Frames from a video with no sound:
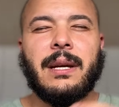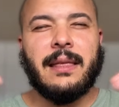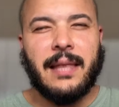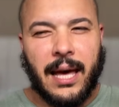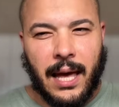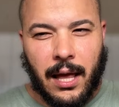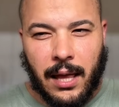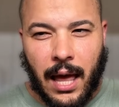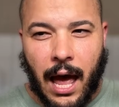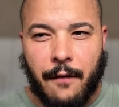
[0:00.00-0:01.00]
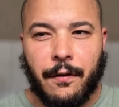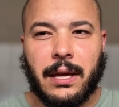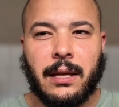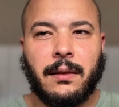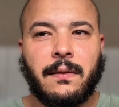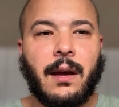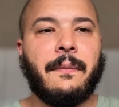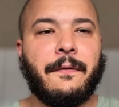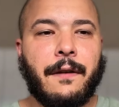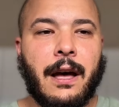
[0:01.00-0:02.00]
in that African
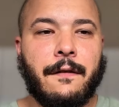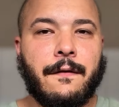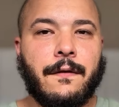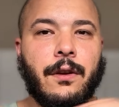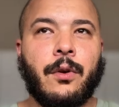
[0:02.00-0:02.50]
top 5.